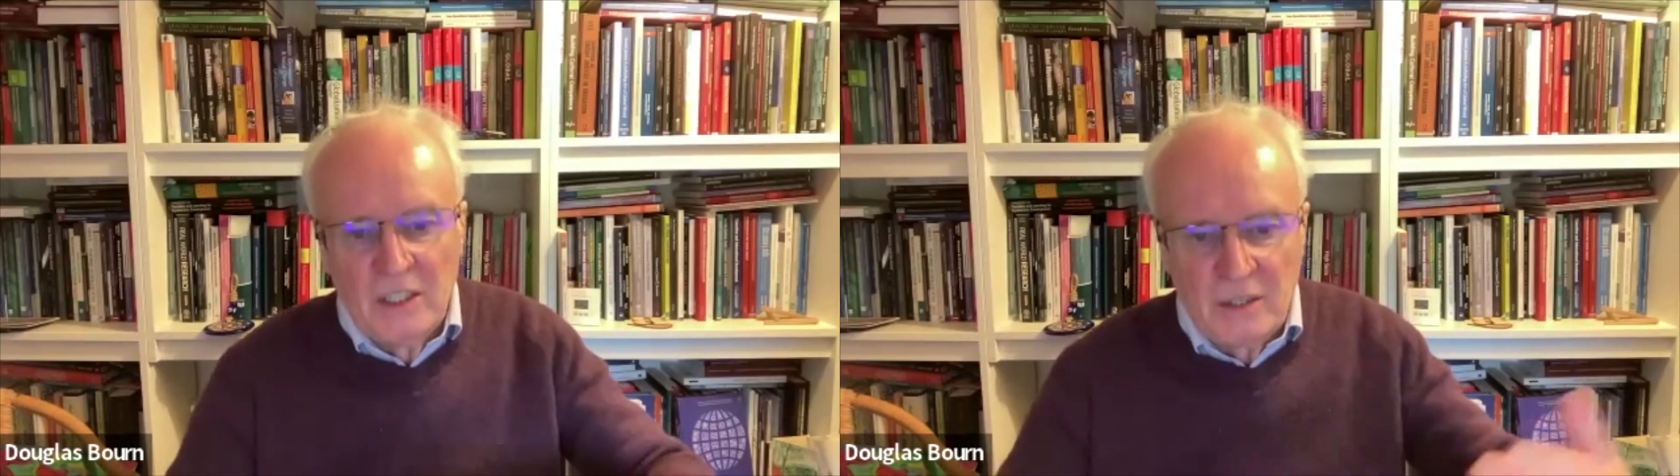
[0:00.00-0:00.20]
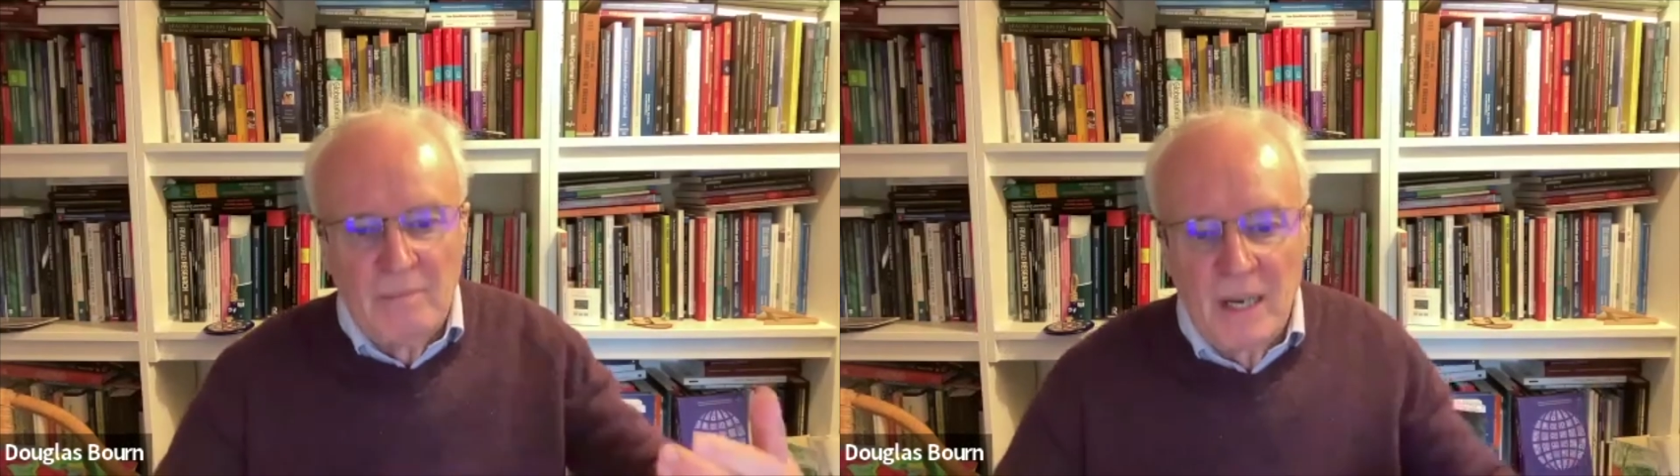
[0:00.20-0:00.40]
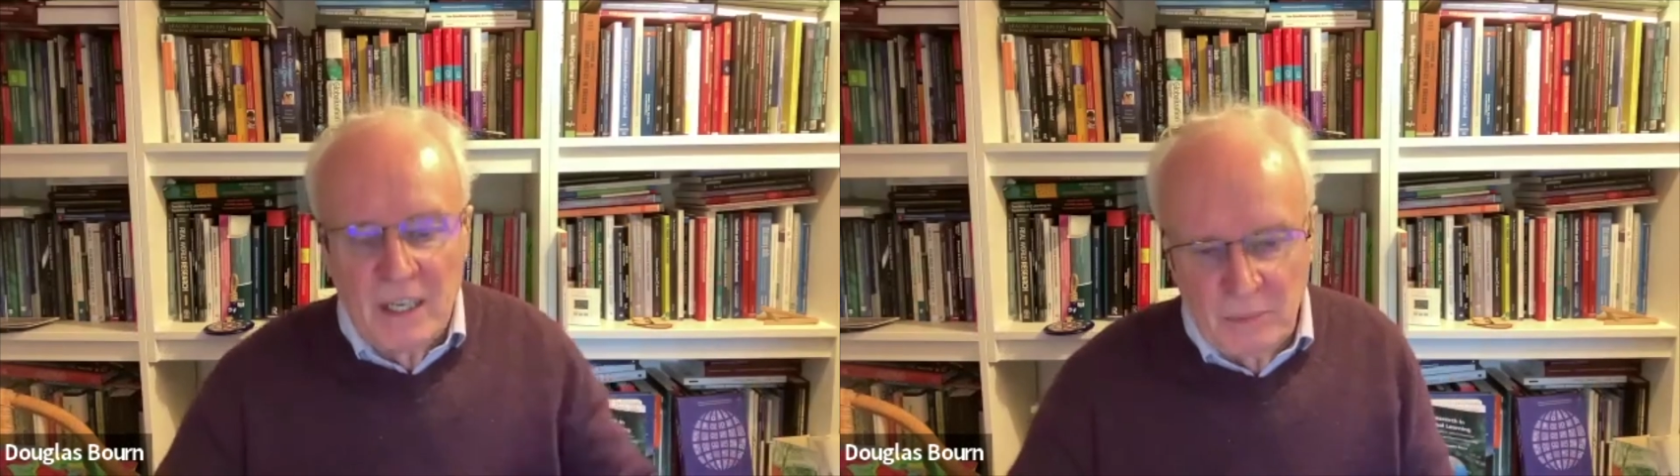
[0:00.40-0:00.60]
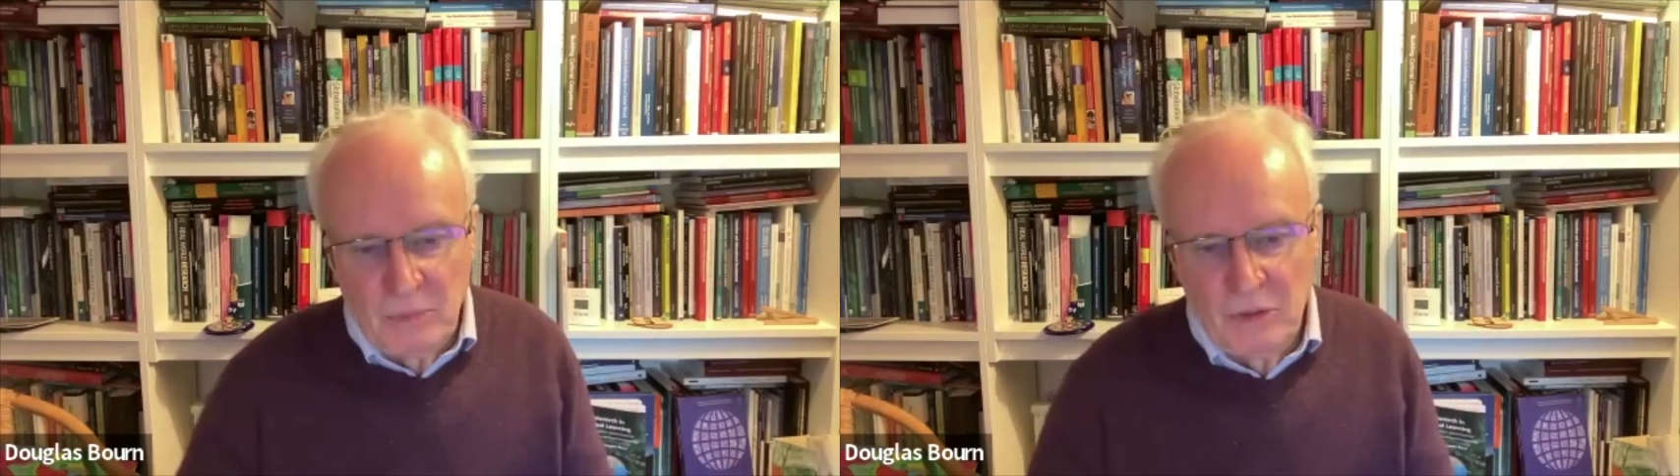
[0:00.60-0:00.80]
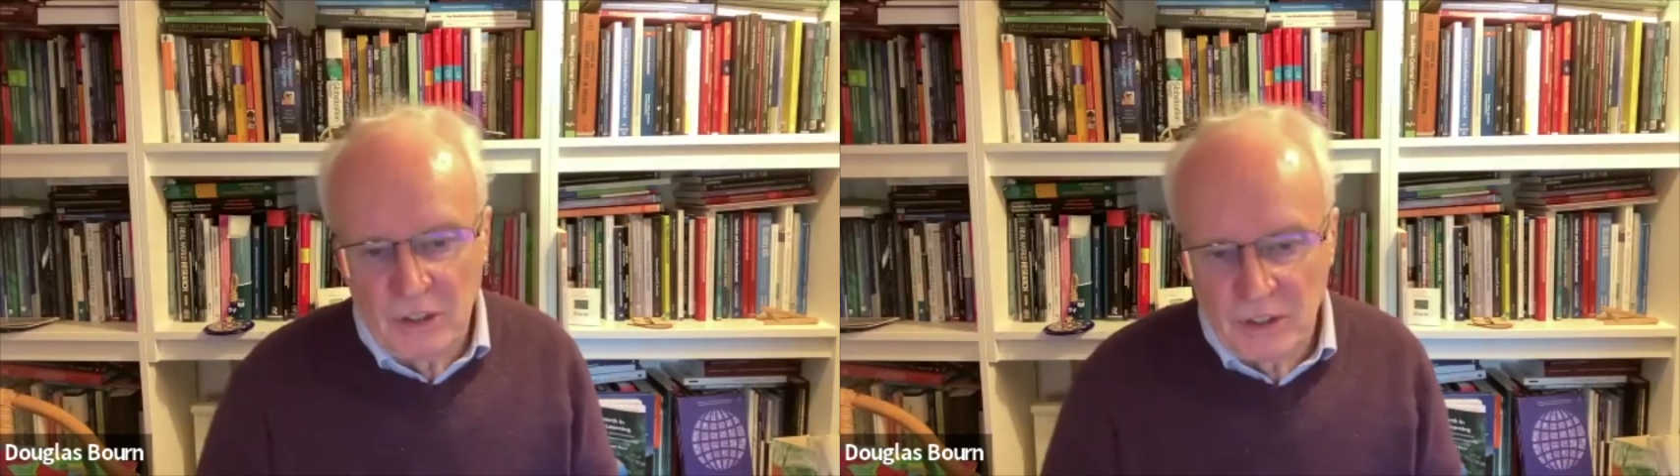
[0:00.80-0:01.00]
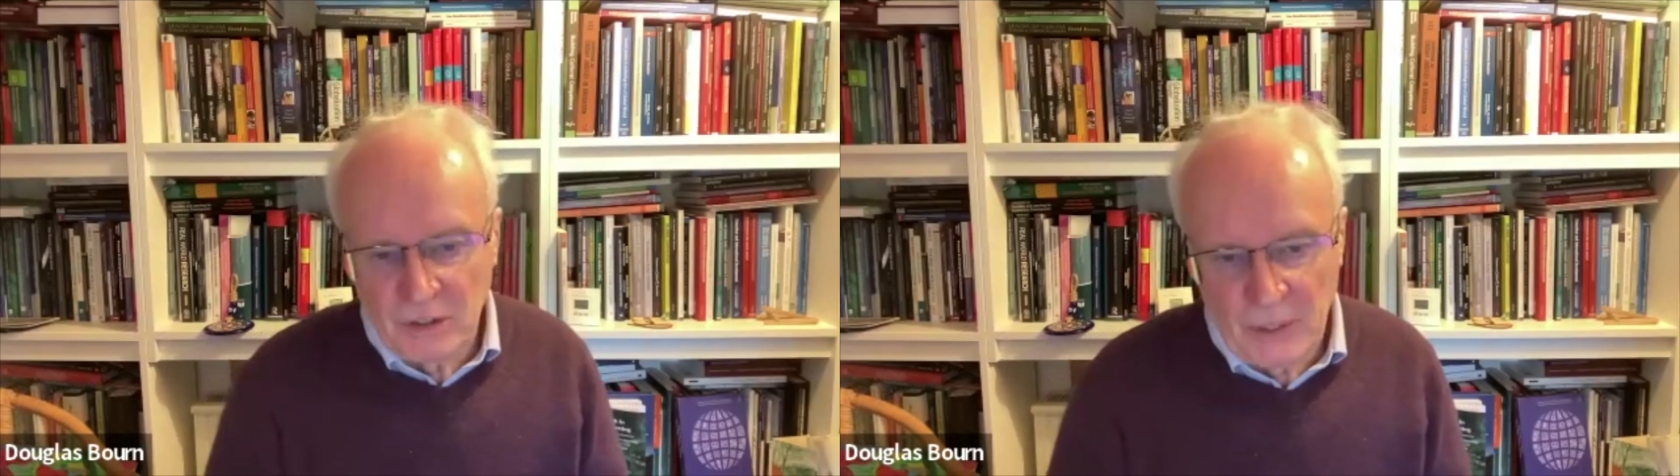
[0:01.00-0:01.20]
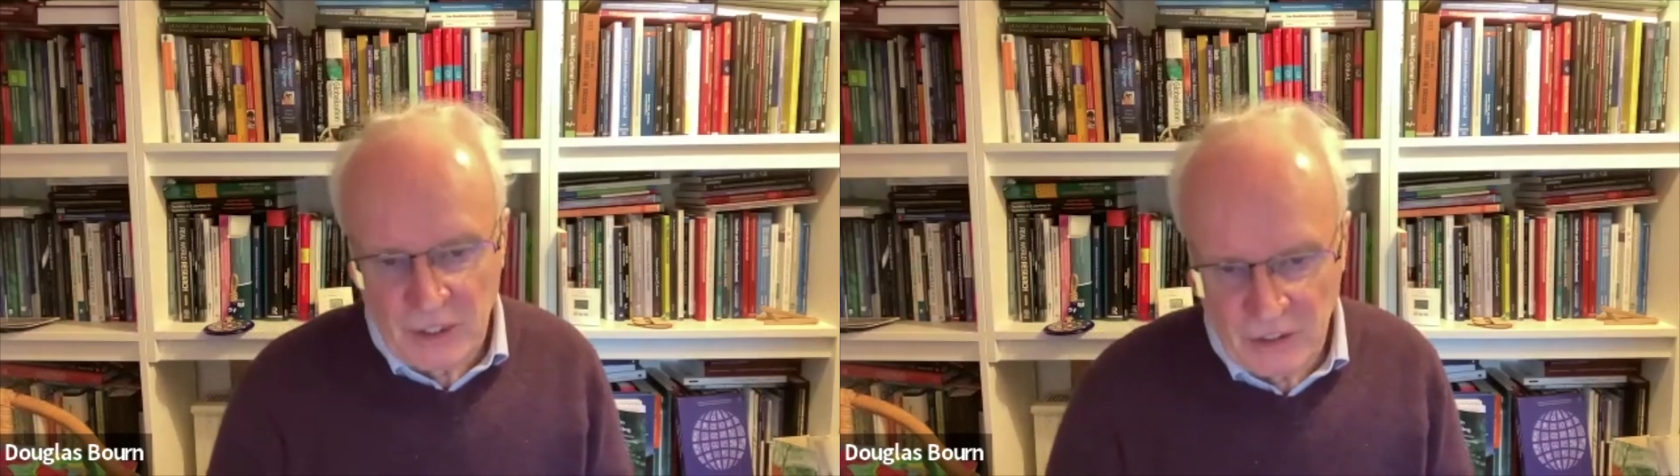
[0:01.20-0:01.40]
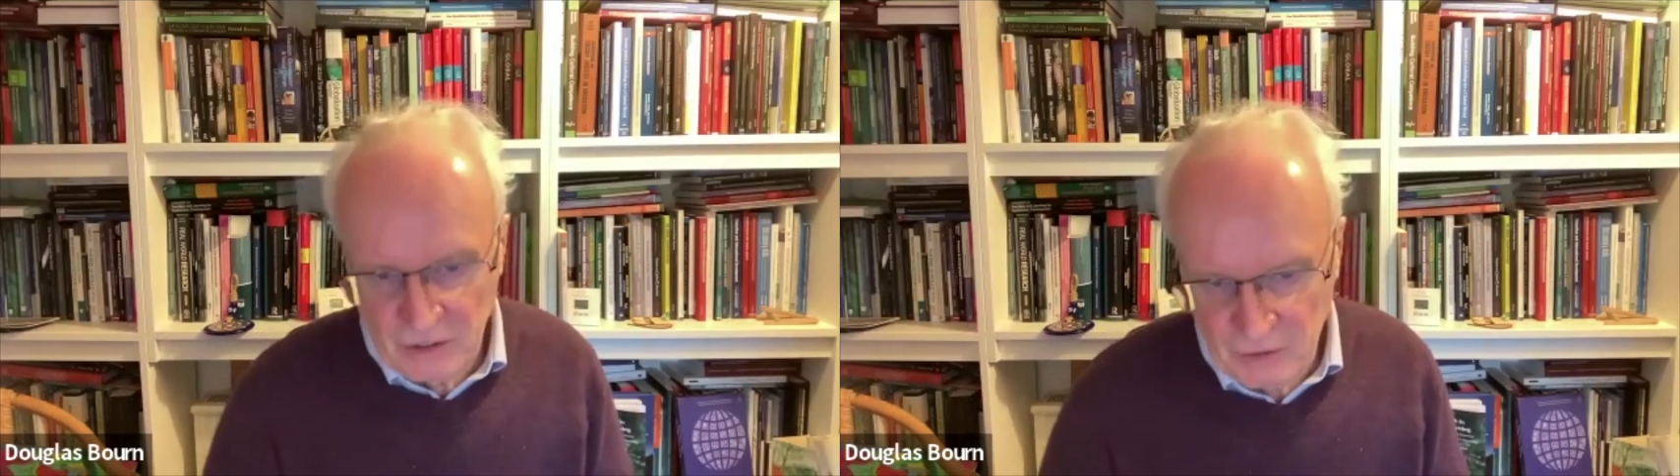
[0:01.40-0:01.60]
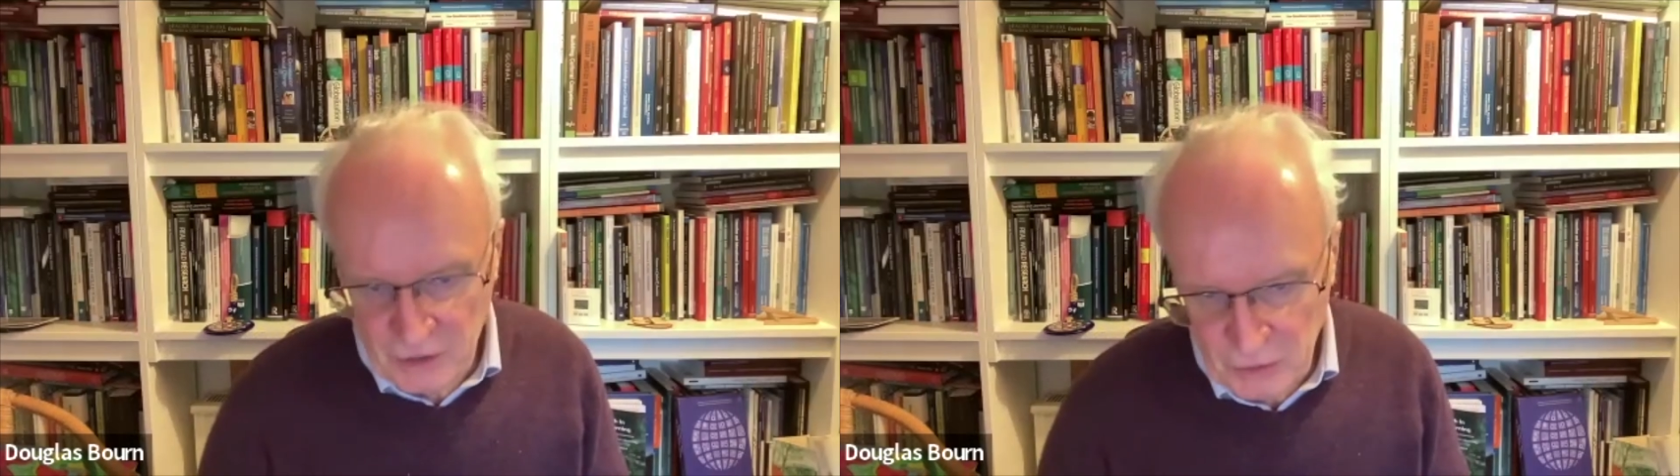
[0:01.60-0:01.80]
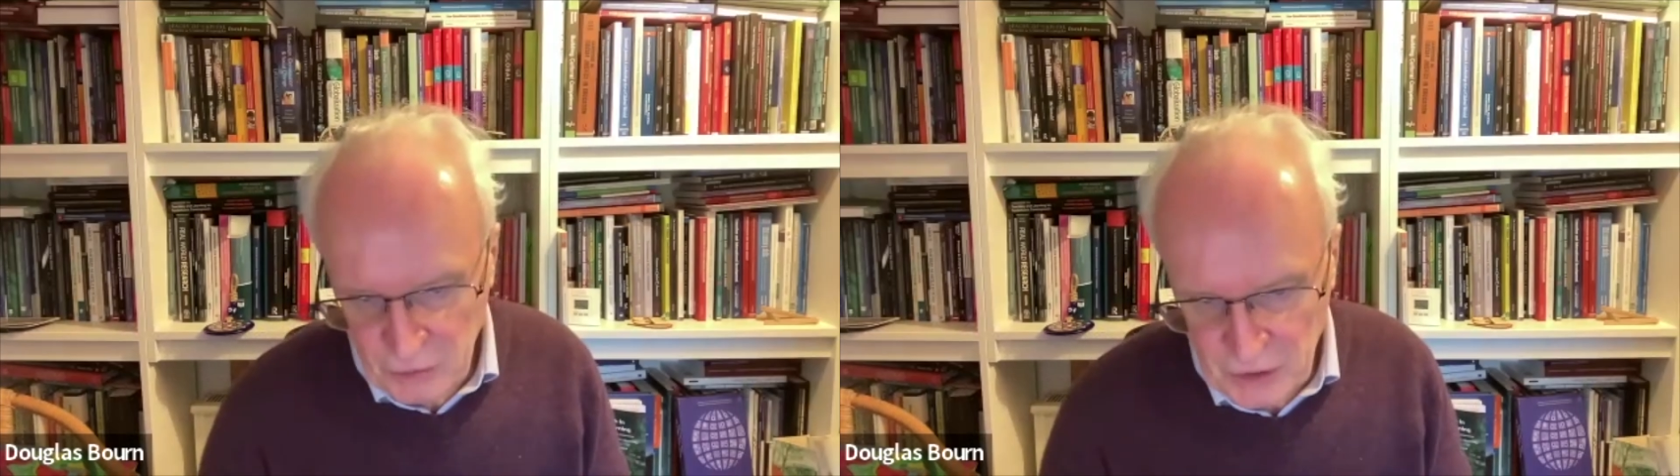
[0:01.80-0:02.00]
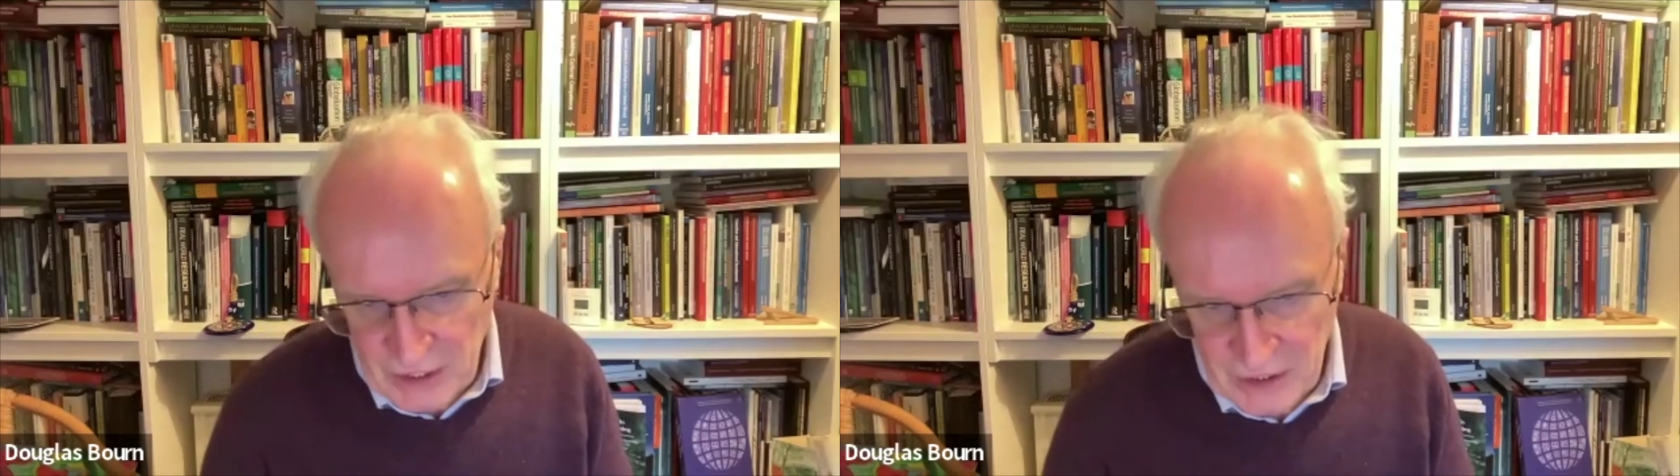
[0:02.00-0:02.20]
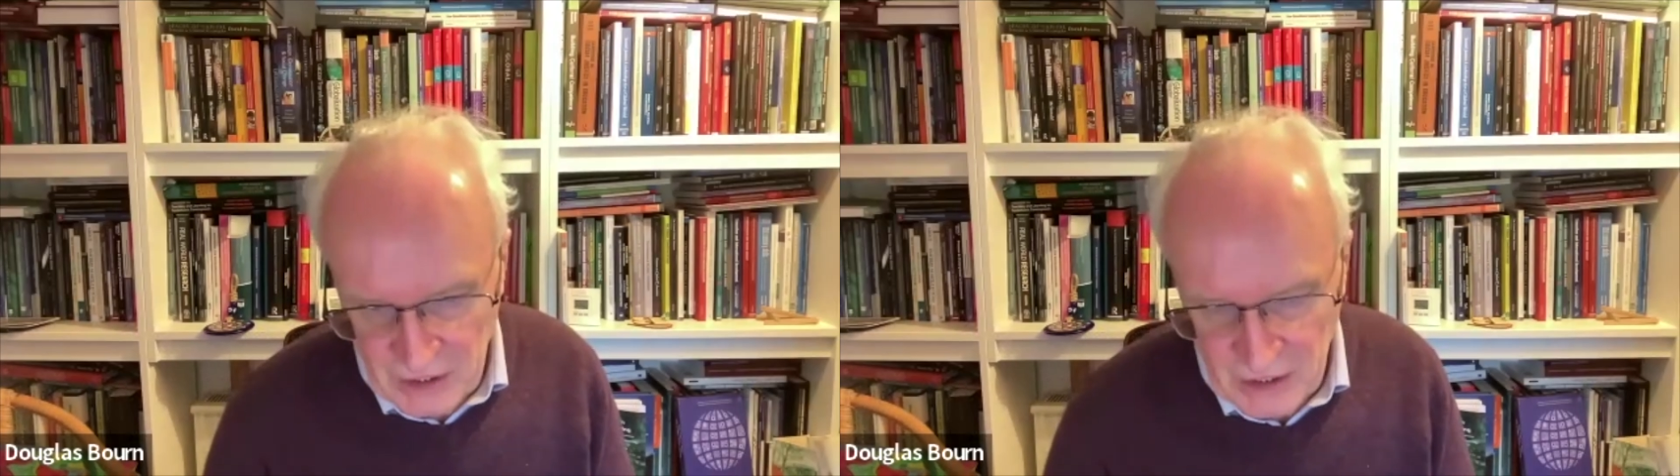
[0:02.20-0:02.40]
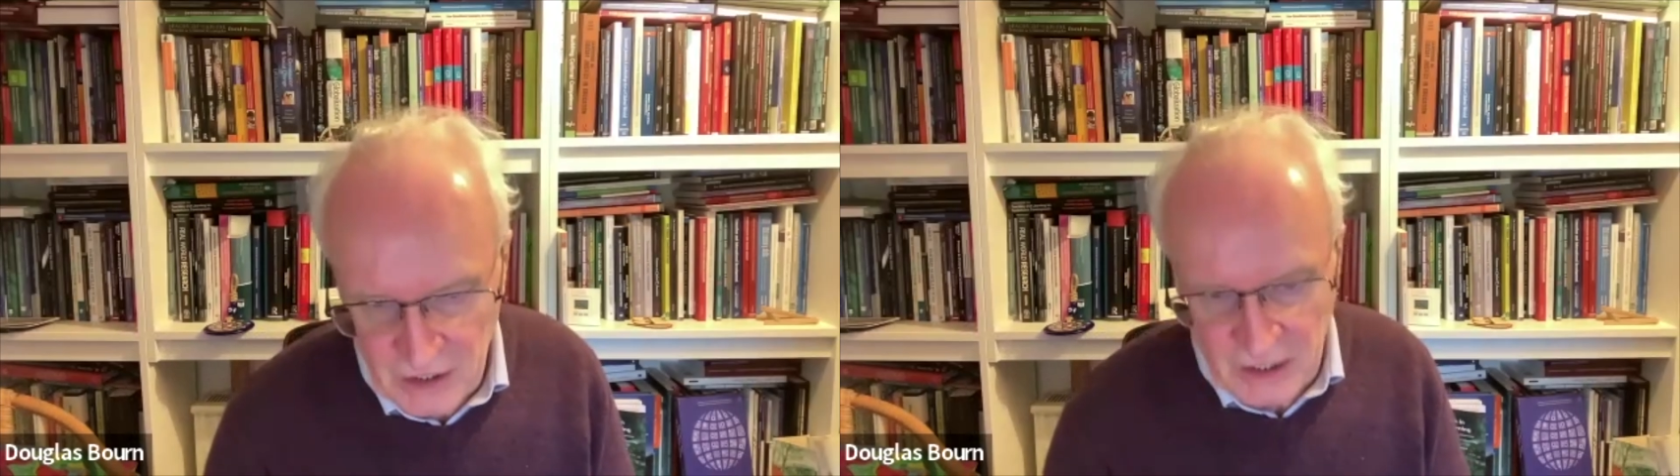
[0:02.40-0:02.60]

to much more questions of social justice,